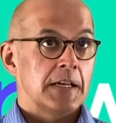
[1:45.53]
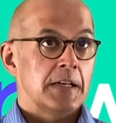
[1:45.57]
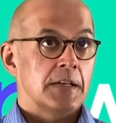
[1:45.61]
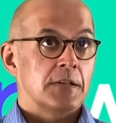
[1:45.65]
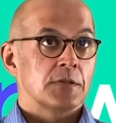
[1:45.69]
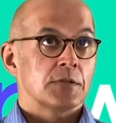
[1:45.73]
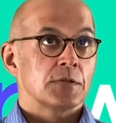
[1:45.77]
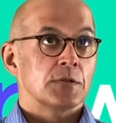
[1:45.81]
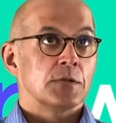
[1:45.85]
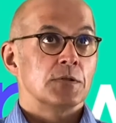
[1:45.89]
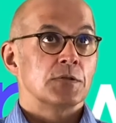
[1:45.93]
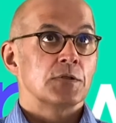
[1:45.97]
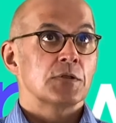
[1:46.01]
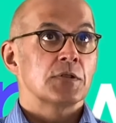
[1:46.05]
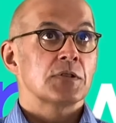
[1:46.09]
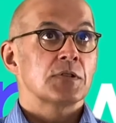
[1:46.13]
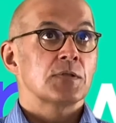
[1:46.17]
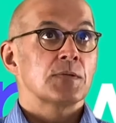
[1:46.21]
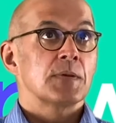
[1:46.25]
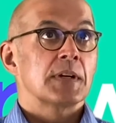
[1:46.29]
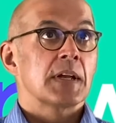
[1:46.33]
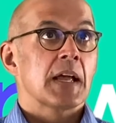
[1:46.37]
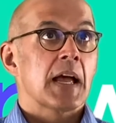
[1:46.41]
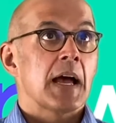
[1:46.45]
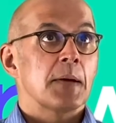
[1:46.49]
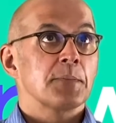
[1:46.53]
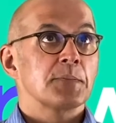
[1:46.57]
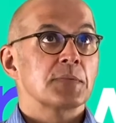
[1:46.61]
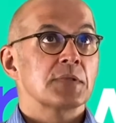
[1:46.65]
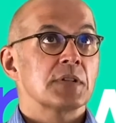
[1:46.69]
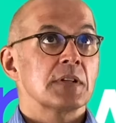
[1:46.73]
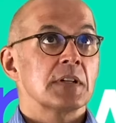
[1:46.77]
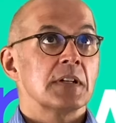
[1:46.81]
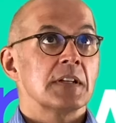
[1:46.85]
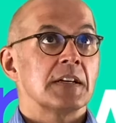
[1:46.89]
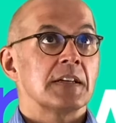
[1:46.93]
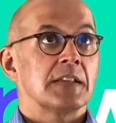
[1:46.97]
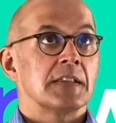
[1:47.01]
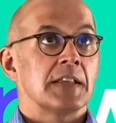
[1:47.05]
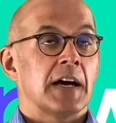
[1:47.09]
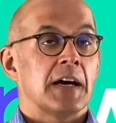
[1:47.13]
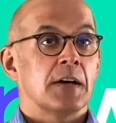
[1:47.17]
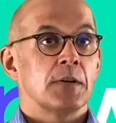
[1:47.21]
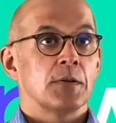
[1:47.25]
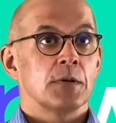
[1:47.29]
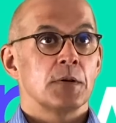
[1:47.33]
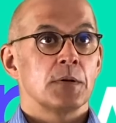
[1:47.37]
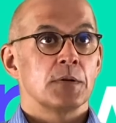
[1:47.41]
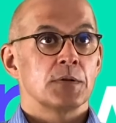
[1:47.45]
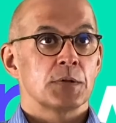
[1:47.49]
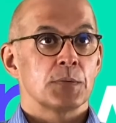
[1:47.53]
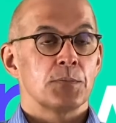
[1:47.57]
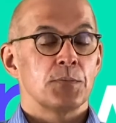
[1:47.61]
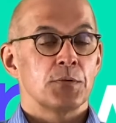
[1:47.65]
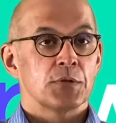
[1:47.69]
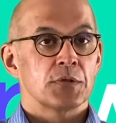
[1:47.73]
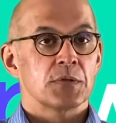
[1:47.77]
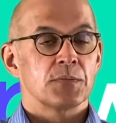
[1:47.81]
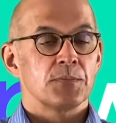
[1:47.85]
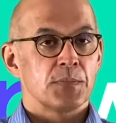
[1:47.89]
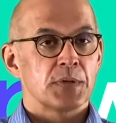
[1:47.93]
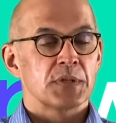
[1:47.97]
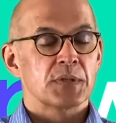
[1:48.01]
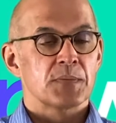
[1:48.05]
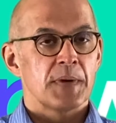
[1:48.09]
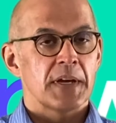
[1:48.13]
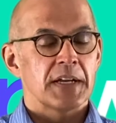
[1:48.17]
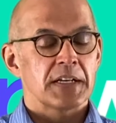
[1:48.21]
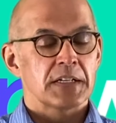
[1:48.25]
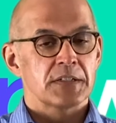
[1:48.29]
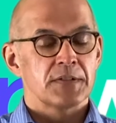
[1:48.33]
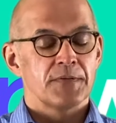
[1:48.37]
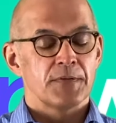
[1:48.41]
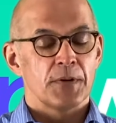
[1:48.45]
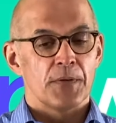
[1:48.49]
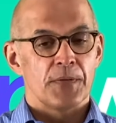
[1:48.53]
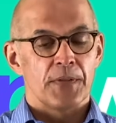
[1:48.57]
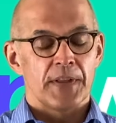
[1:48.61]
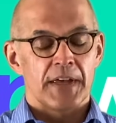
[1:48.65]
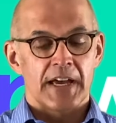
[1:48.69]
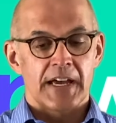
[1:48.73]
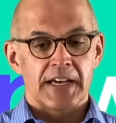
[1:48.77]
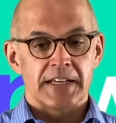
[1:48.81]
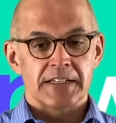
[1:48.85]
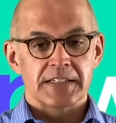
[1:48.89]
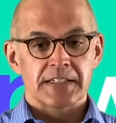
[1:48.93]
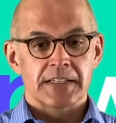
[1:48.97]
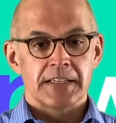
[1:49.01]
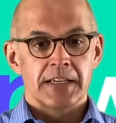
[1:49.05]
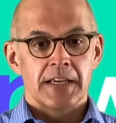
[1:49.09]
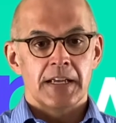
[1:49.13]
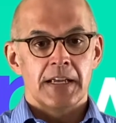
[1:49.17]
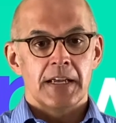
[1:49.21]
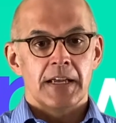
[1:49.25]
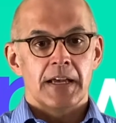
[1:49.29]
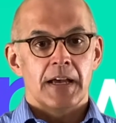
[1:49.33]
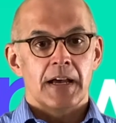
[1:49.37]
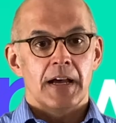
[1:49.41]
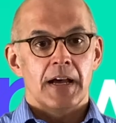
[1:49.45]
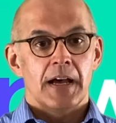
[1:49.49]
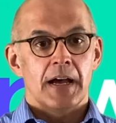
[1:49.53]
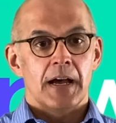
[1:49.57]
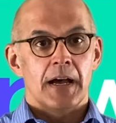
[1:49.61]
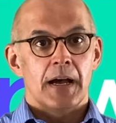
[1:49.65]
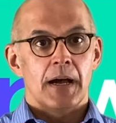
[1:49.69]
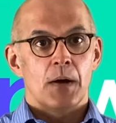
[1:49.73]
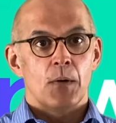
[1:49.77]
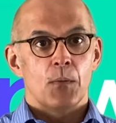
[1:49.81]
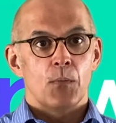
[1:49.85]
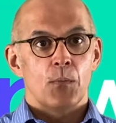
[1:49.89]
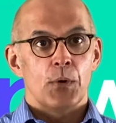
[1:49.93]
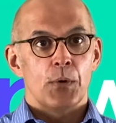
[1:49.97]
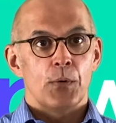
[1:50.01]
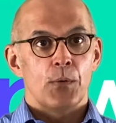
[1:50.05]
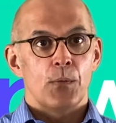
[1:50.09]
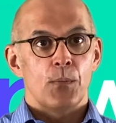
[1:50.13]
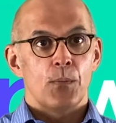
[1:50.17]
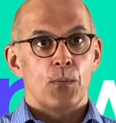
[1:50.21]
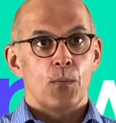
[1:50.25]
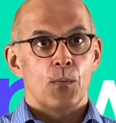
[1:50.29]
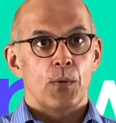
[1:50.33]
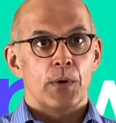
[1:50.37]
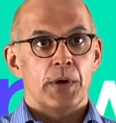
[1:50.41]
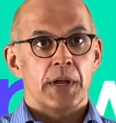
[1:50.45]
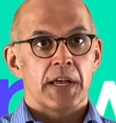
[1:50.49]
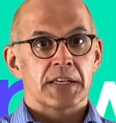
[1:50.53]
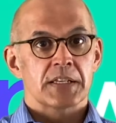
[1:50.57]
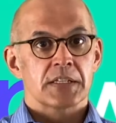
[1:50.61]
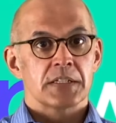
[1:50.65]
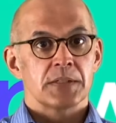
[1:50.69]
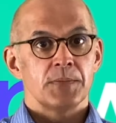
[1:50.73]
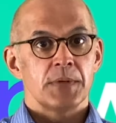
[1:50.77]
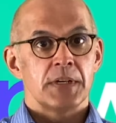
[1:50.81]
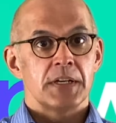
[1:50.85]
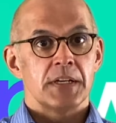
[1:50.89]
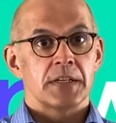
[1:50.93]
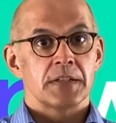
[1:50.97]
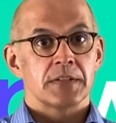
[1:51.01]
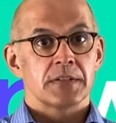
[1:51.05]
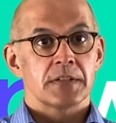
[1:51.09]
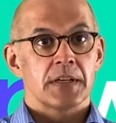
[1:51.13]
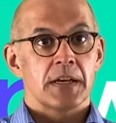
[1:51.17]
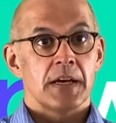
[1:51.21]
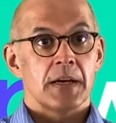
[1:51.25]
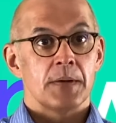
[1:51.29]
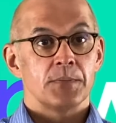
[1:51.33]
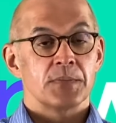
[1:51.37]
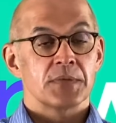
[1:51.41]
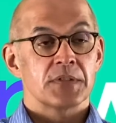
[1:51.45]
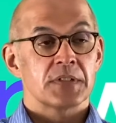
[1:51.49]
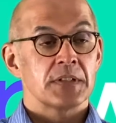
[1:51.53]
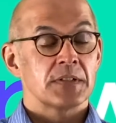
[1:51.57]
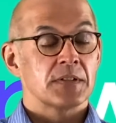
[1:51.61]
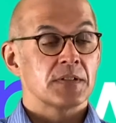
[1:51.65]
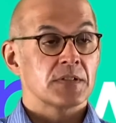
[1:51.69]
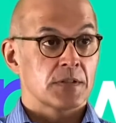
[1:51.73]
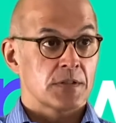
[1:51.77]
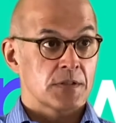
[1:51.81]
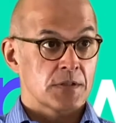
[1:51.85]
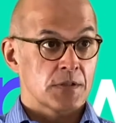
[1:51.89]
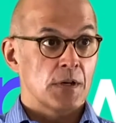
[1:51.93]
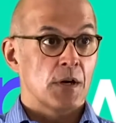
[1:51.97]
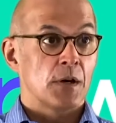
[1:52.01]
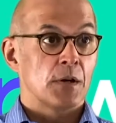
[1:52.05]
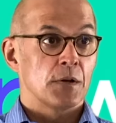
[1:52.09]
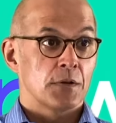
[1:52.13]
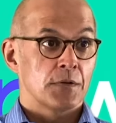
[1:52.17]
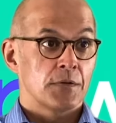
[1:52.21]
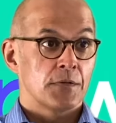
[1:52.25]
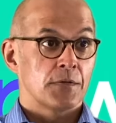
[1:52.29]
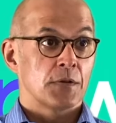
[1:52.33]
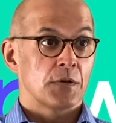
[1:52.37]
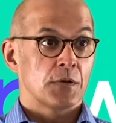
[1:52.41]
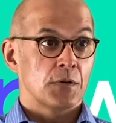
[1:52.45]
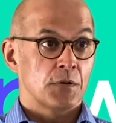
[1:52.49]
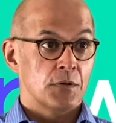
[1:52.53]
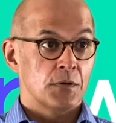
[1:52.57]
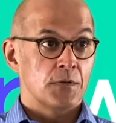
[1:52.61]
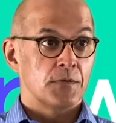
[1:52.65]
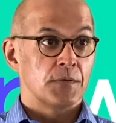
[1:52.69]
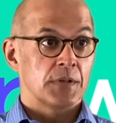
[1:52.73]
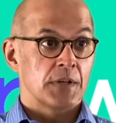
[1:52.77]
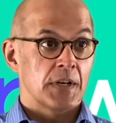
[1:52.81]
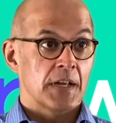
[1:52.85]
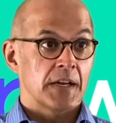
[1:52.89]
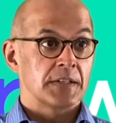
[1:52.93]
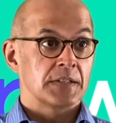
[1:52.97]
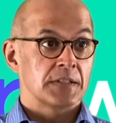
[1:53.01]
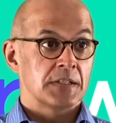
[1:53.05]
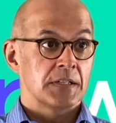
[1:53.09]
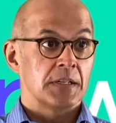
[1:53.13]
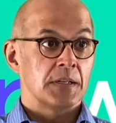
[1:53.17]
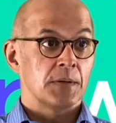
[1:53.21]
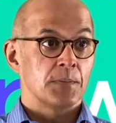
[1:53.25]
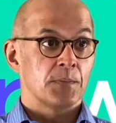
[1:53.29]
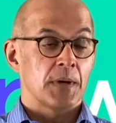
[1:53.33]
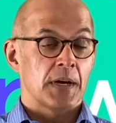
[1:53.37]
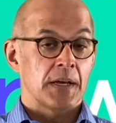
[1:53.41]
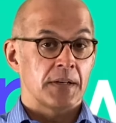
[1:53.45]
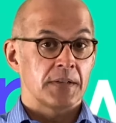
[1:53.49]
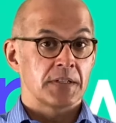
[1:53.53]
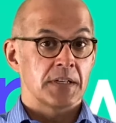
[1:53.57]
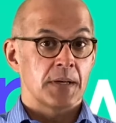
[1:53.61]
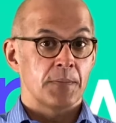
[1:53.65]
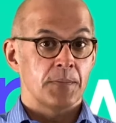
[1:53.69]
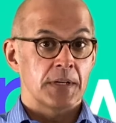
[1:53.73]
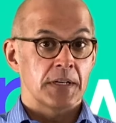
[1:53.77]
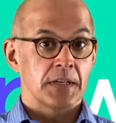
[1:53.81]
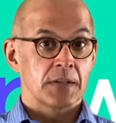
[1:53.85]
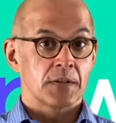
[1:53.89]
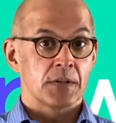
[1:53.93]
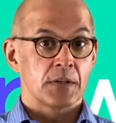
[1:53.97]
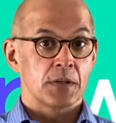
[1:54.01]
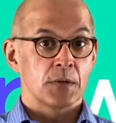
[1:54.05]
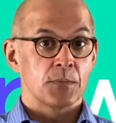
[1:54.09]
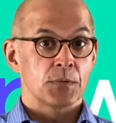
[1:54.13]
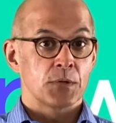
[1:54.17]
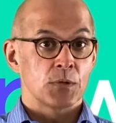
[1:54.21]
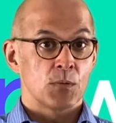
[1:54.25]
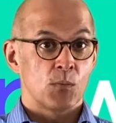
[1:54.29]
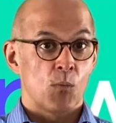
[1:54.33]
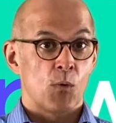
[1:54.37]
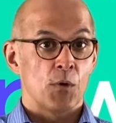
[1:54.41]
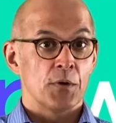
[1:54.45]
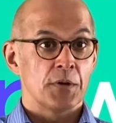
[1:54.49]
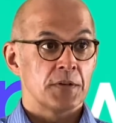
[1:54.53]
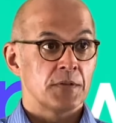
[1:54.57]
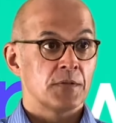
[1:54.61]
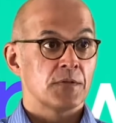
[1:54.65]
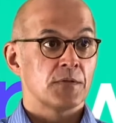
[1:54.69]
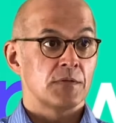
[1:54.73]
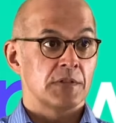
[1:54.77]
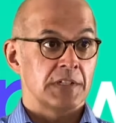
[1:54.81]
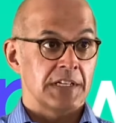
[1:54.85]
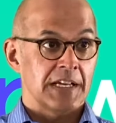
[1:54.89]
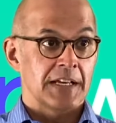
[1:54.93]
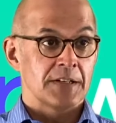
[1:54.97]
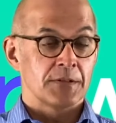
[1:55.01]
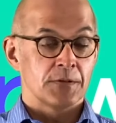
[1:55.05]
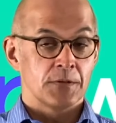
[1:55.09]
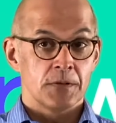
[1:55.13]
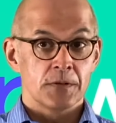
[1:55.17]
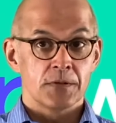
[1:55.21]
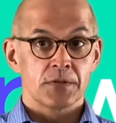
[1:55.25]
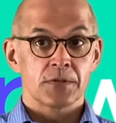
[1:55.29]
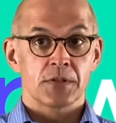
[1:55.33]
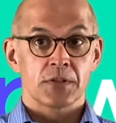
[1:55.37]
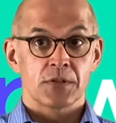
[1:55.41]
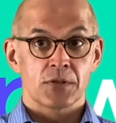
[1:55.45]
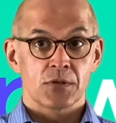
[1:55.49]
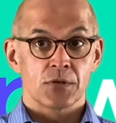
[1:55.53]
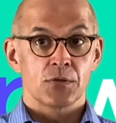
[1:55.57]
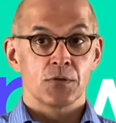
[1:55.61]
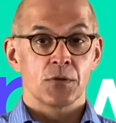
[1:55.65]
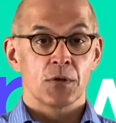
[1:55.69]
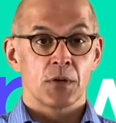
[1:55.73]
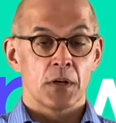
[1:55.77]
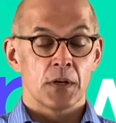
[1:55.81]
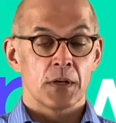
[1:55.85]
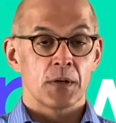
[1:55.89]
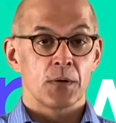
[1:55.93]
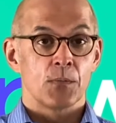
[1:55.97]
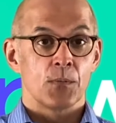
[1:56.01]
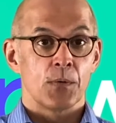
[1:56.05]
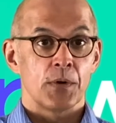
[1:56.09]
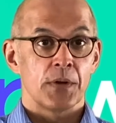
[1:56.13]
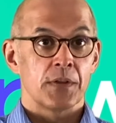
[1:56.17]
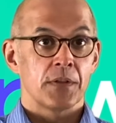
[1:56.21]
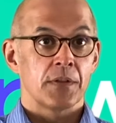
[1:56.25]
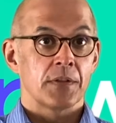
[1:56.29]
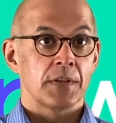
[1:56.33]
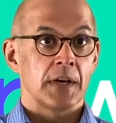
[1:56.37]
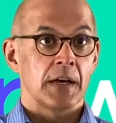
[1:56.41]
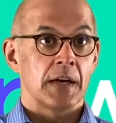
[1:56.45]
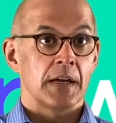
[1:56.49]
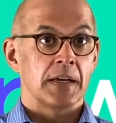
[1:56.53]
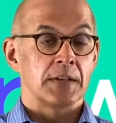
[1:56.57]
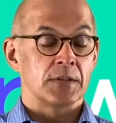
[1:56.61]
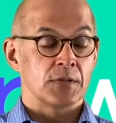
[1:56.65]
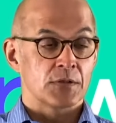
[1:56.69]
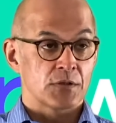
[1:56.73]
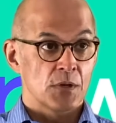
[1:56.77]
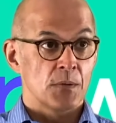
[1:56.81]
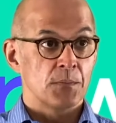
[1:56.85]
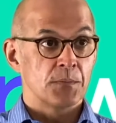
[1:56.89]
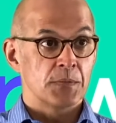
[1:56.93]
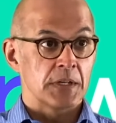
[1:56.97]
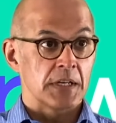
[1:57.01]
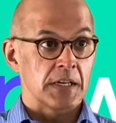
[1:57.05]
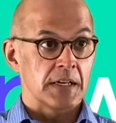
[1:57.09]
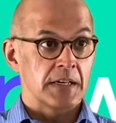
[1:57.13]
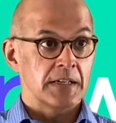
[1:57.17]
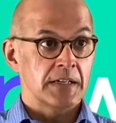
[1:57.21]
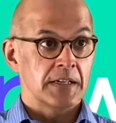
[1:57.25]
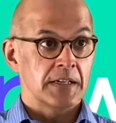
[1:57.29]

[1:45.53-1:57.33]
So just to encapsulate that, or to put some perspective on that, we estimate since the start of the COVID-19 pandemic that up to 1 in 3 adults is struggling with insomnia,